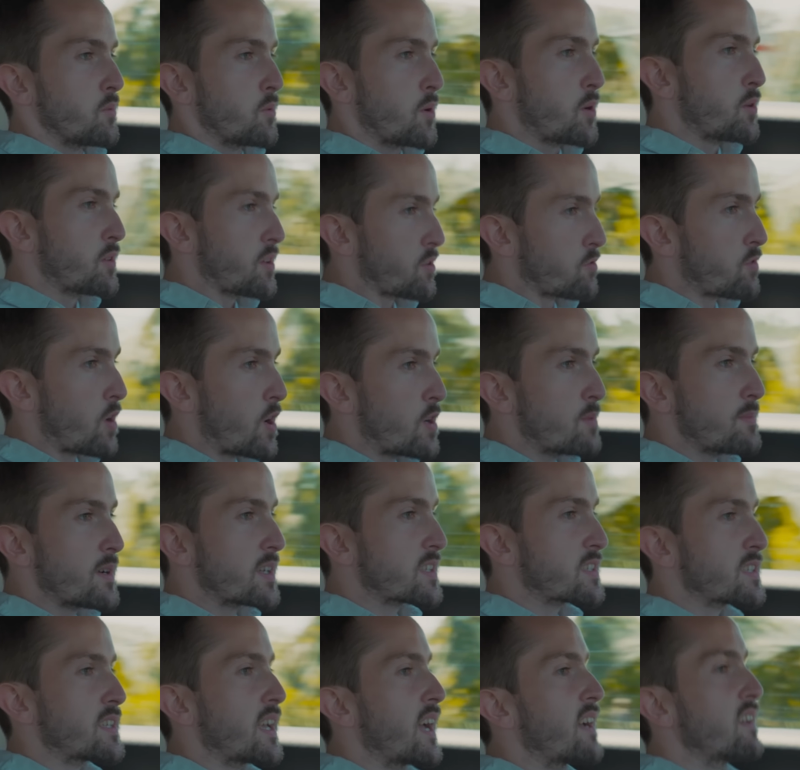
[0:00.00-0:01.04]
Will the Roma
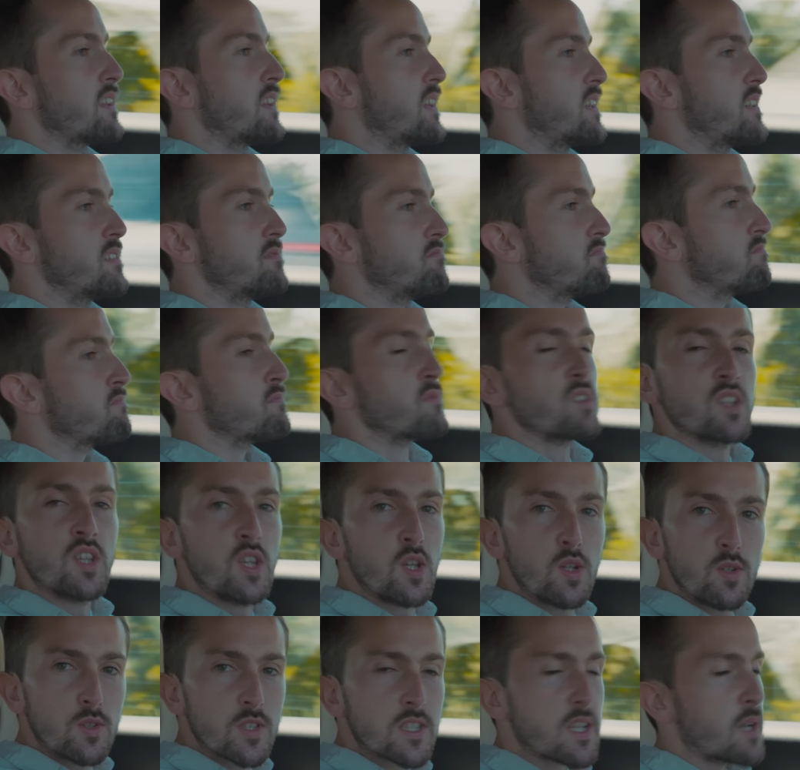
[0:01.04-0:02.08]
sell in
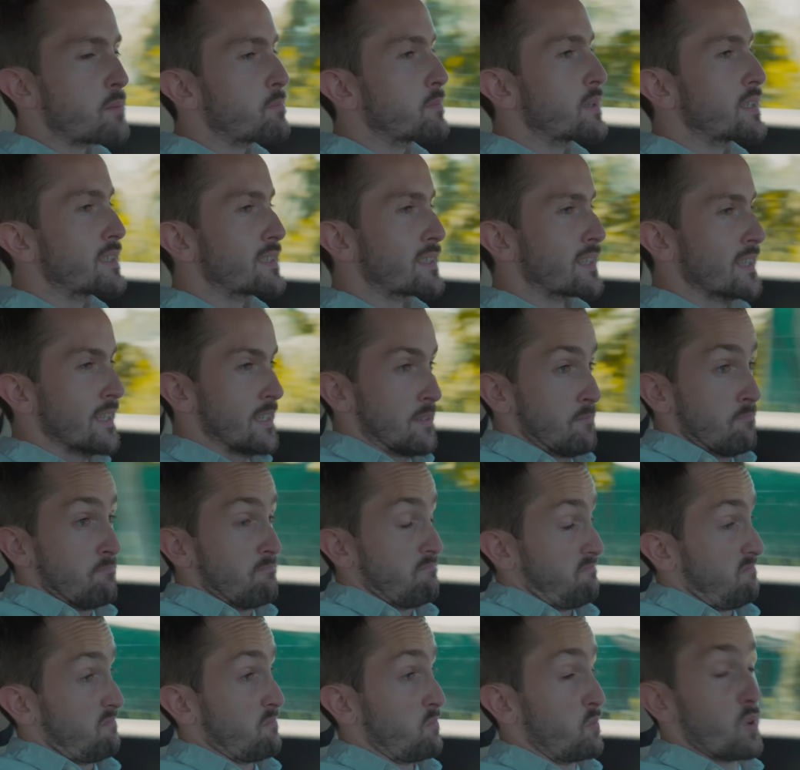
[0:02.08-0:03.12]
huge numbers?
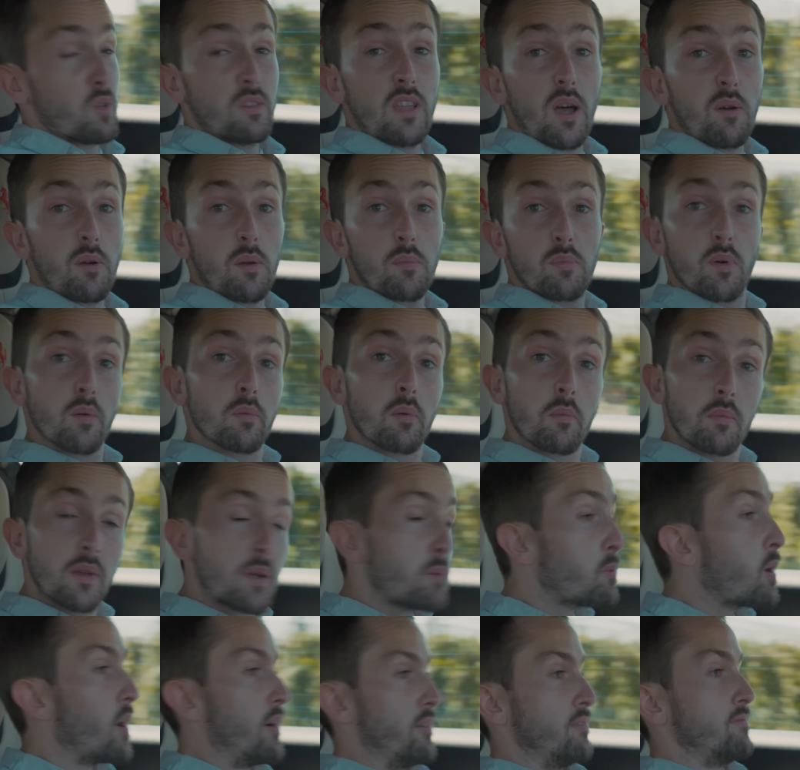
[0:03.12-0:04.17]
Well, no, it
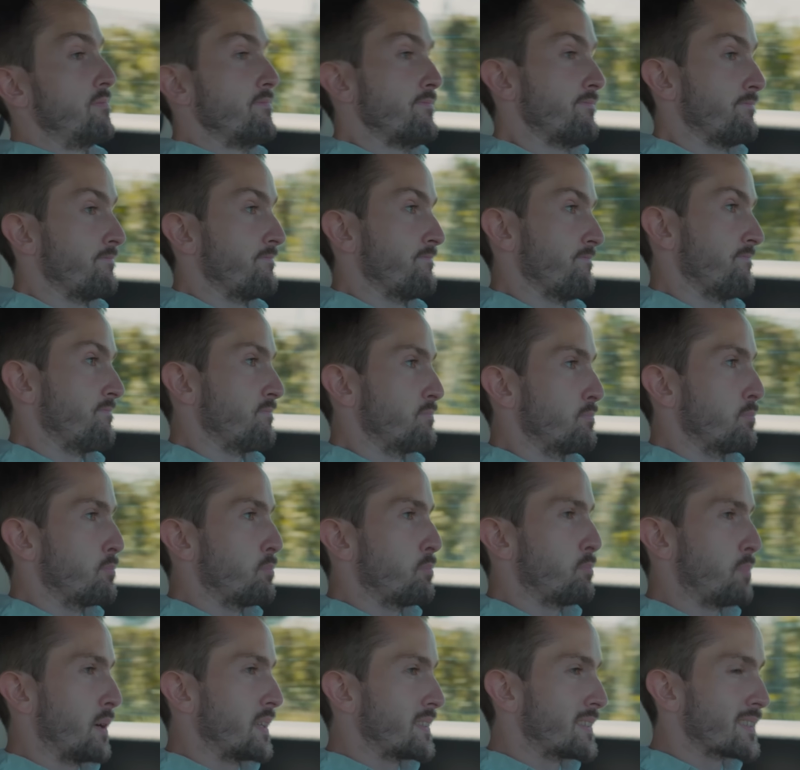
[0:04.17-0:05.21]
probably won't.
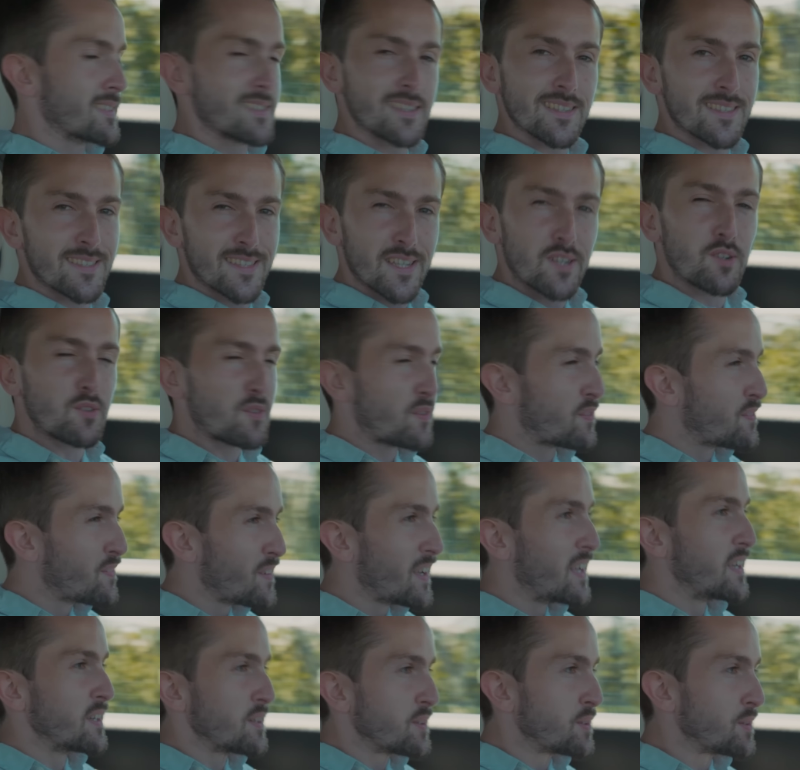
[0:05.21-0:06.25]
But does it still
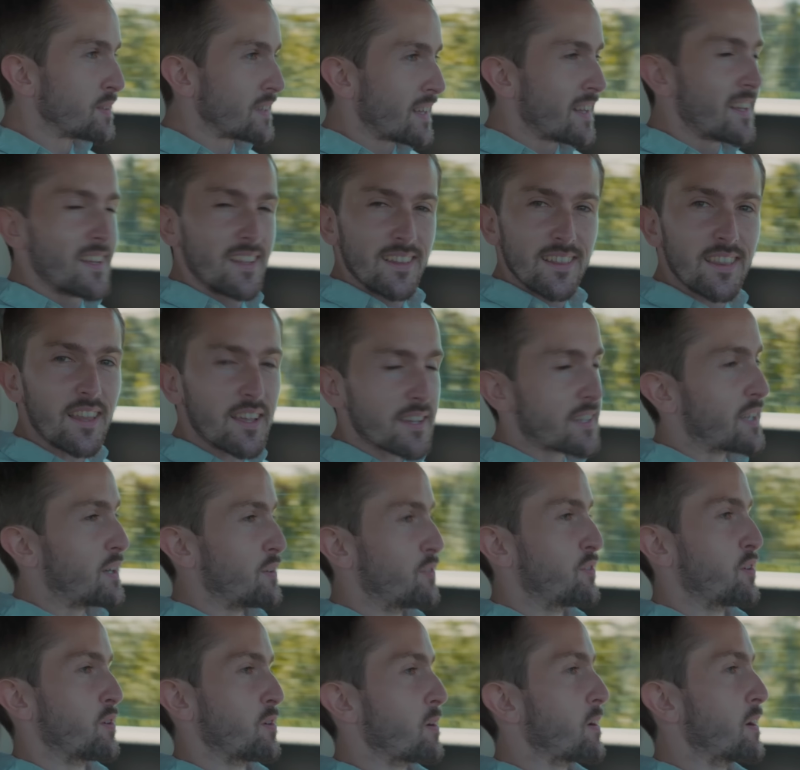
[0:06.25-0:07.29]
feel like a
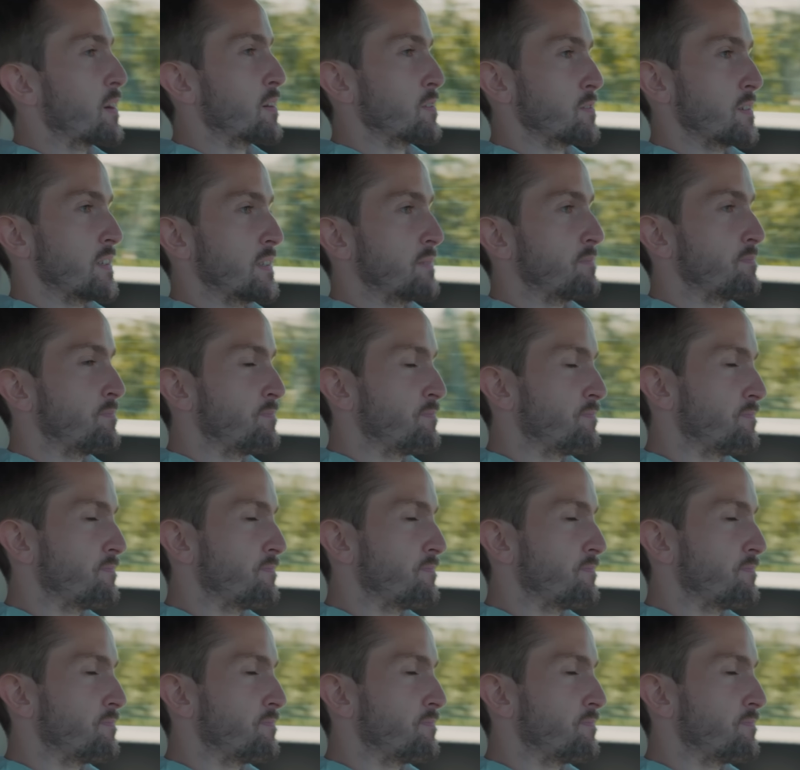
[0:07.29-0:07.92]
Ferrari?